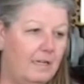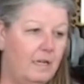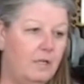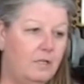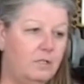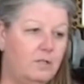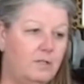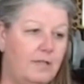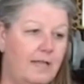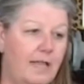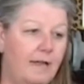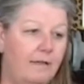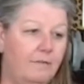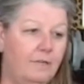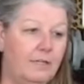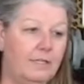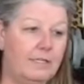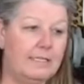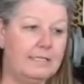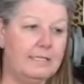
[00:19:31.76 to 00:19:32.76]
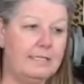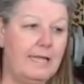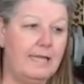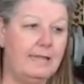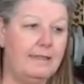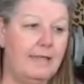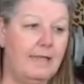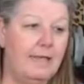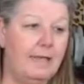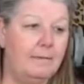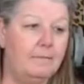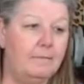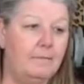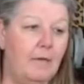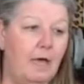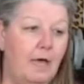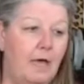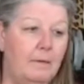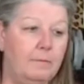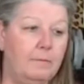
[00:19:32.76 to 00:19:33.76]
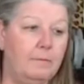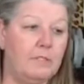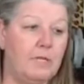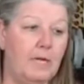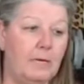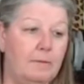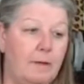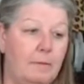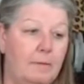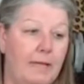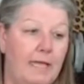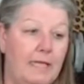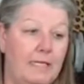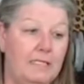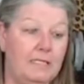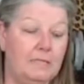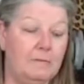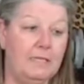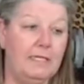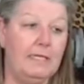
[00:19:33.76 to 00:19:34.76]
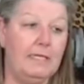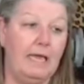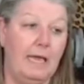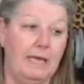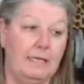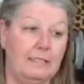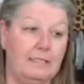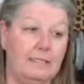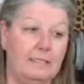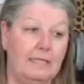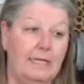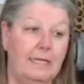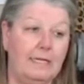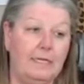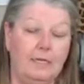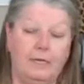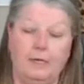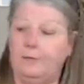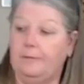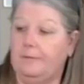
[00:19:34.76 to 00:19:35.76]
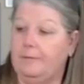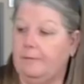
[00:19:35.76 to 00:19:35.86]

Do they ever extend them? You talking about my husband? Yes, they do.